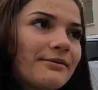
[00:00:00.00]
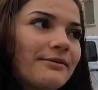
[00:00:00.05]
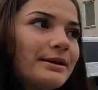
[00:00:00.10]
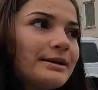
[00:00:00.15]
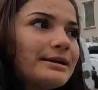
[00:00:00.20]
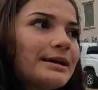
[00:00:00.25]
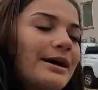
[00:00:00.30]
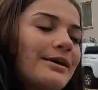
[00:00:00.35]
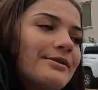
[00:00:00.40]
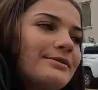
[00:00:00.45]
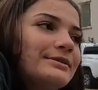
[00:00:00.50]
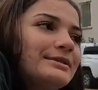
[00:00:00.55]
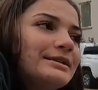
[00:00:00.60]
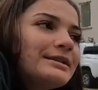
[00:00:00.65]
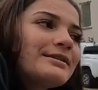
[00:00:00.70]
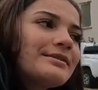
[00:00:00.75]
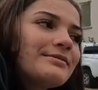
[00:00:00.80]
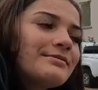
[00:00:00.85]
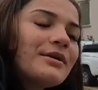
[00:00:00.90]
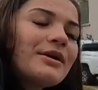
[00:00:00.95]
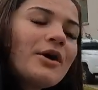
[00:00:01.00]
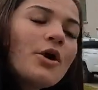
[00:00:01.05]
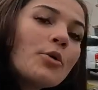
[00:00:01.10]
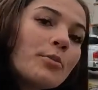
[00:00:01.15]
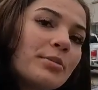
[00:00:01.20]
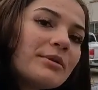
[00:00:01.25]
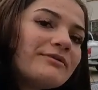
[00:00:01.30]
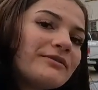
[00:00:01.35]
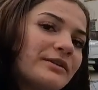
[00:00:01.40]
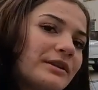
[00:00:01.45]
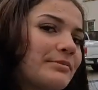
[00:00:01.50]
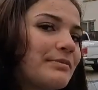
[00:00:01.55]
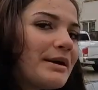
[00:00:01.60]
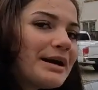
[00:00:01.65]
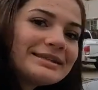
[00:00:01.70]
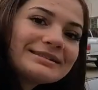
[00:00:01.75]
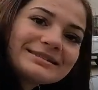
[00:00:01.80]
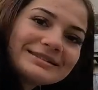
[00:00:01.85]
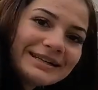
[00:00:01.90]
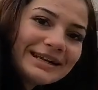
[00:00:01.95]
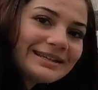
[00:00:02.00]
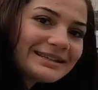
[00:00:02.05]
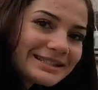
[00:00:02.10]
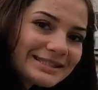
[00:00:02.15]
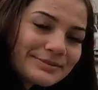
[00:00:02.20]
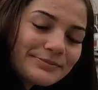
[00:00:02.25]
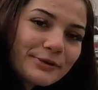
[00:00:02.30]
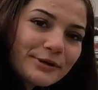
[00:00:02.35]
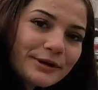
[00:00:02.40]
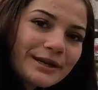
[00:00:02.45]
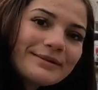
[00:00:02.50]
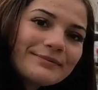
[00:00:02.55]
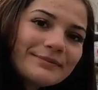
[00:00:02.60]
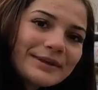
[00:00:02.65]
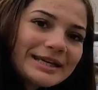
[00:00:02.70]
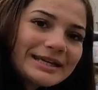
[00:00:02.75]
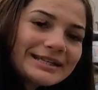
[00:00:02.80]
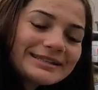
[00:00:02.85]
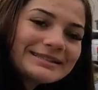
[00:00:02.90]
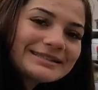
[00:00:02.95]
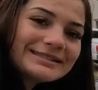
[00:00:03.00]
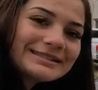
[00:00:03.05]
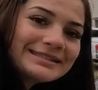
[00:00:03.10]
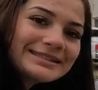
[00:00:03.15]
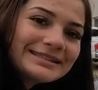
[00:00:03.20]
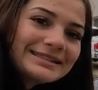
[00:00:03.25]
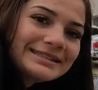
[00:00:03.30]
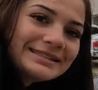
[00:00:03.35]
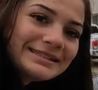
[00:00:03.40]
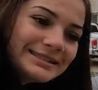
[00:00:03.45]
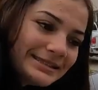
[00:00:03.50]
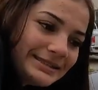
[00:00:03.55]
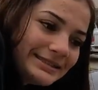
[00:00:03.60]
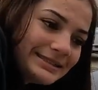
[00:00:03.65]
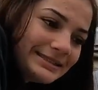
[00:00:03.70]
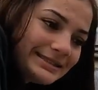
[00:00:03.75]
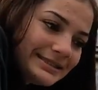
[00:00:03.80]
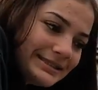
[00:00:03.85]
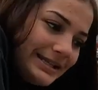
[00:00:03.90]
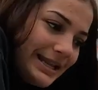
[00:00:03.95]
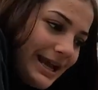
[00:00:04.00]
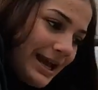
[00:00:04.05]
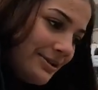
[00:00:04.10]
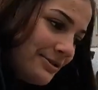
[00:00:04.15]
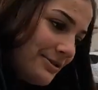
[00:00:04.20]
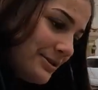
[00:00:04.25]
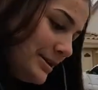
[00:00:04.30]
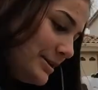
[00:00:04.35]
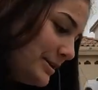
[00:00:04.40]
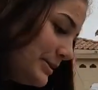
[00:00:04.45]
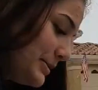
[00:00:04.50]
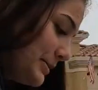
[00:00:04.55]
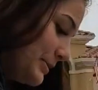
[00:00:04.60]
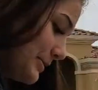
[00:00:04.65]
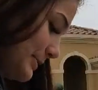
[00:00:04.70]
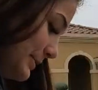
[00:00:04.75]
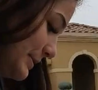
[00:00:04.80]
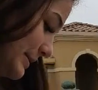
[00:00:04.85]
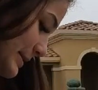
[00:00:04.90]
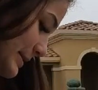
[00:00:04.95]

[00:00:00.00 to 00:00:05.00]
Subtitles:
it right now and hoping for the best at this point, because I don't know.